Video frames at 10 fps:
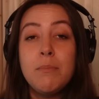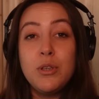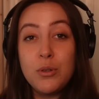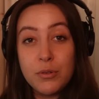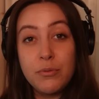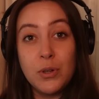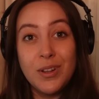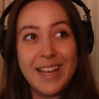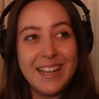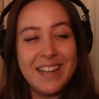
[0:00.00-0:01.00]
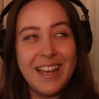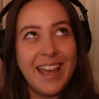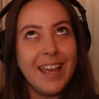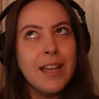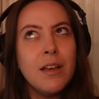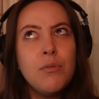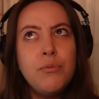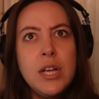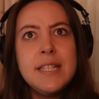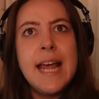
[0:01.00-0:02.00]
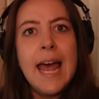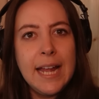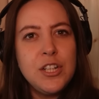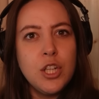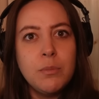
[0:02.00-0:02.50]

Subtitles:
beautiful in a first a head